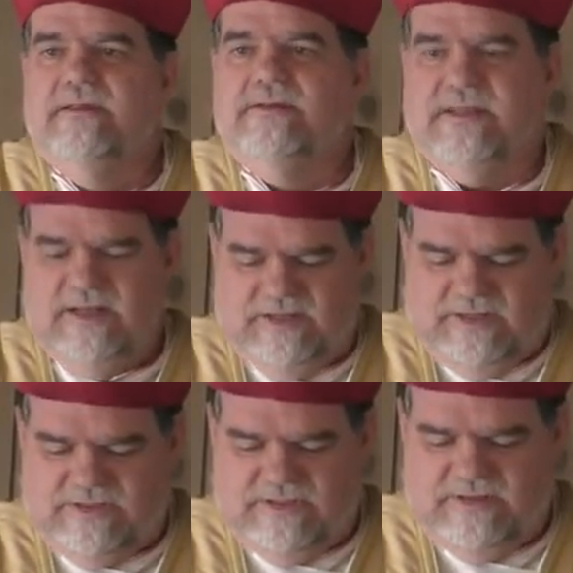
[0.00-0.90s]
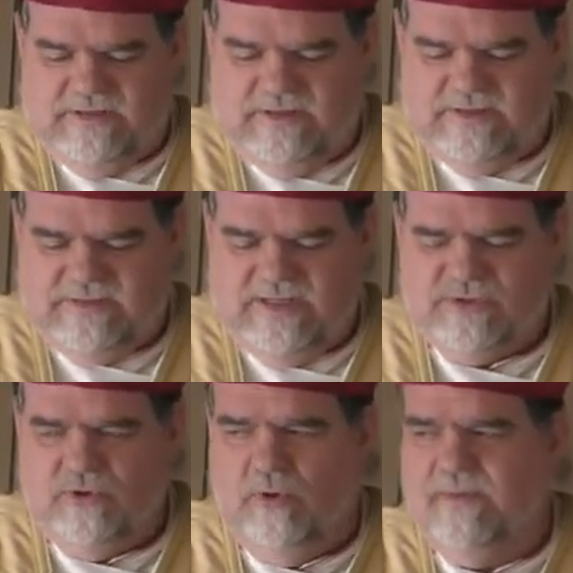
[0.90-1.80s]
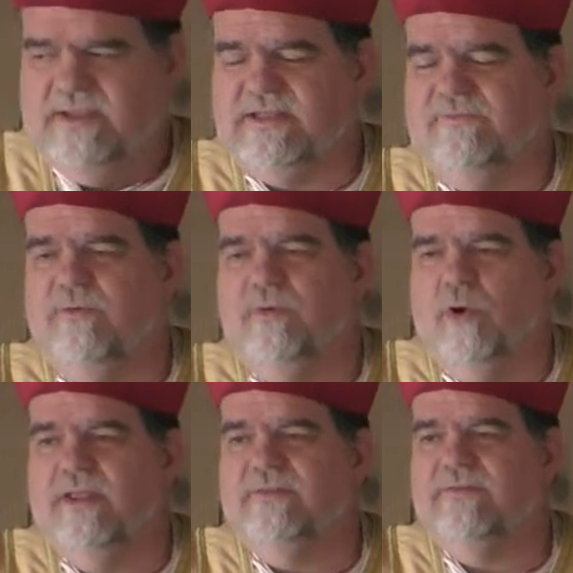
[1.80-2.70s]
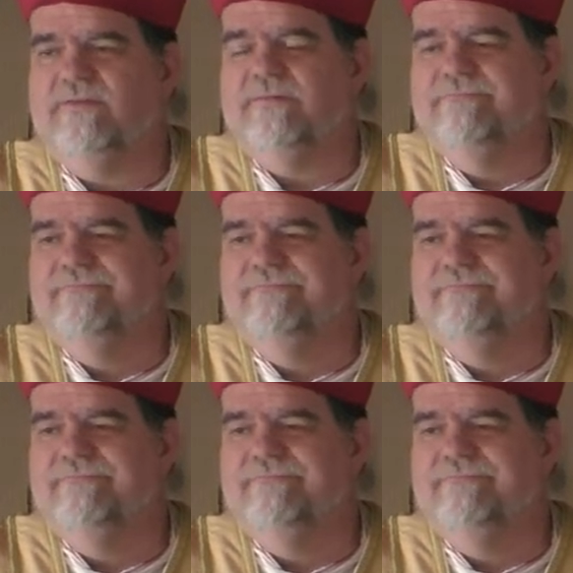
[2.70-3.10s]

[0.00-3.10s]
And St. Augustine and St. Jerome make several points.